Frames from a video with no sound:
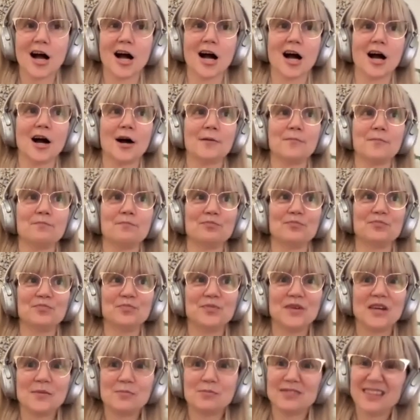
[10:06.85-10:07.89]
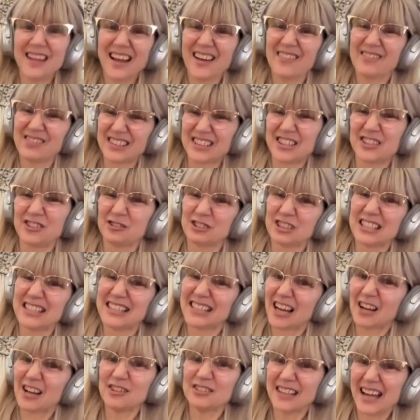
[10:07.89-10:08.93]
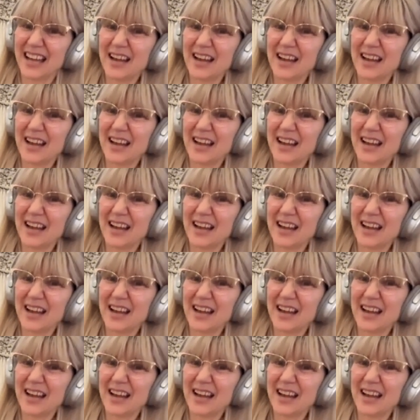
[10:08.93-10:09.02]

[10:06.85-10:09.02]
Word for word: Um, people have literally yelled